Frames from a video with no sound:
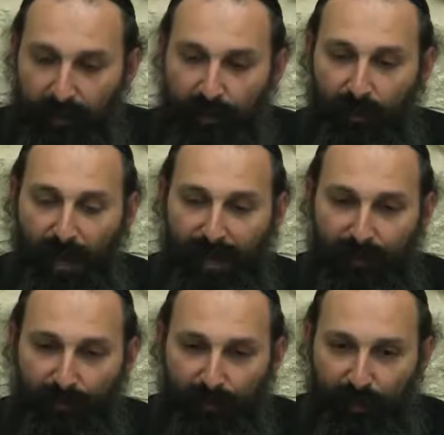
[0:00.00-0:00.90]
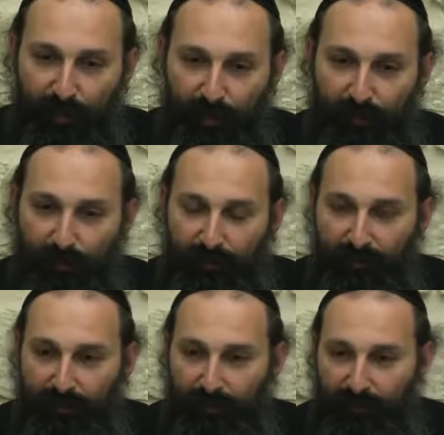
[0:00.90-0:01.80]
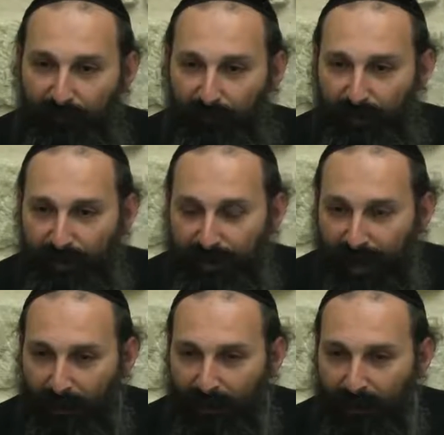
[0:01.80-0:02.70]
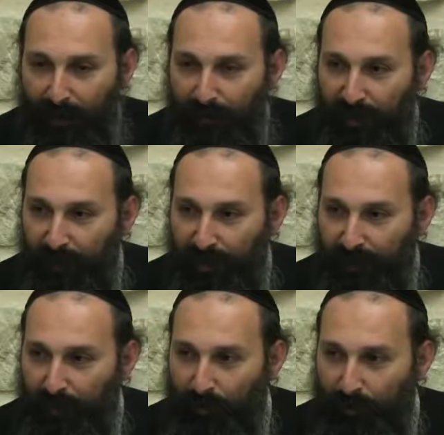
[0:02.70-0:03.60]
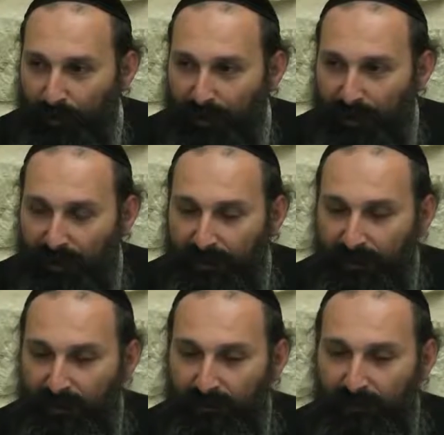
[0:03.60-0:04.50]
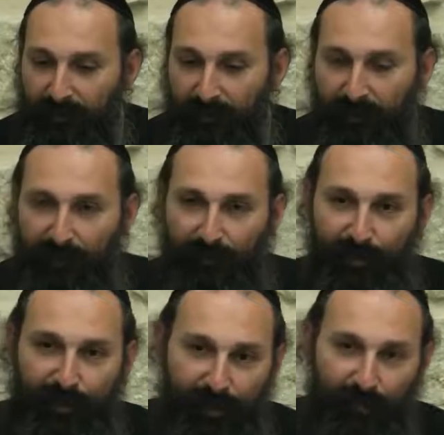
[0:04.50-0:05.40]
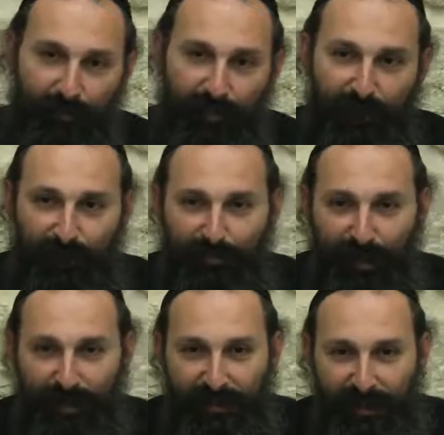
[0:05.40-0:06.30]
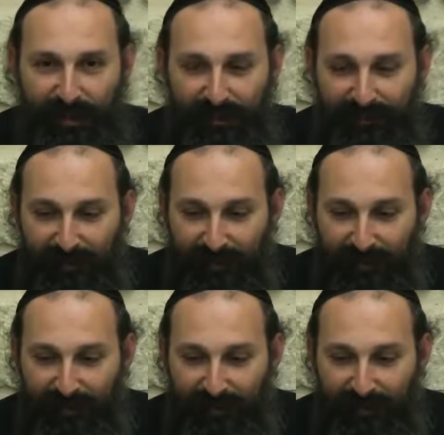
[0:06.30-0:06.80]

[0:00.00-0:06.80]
So I need to know, of course it sounds much better in Hebrew when you say it, I'll say it first in Hebrew, then we'll translate.